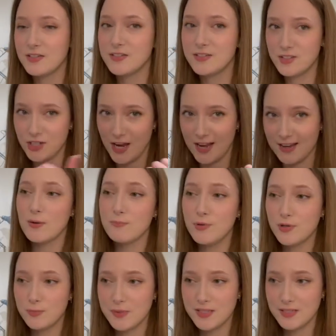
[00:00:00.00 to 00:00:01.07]
Check.
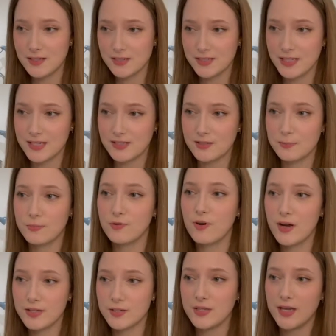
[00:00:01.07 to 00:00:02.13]
Booked PCR test
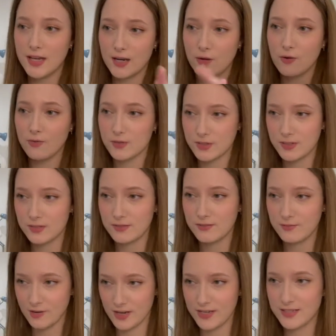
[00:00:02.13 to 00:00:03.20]
prior to getting on the
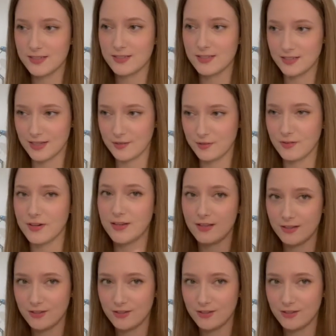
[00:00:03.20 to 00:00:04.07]
flight to South Korea.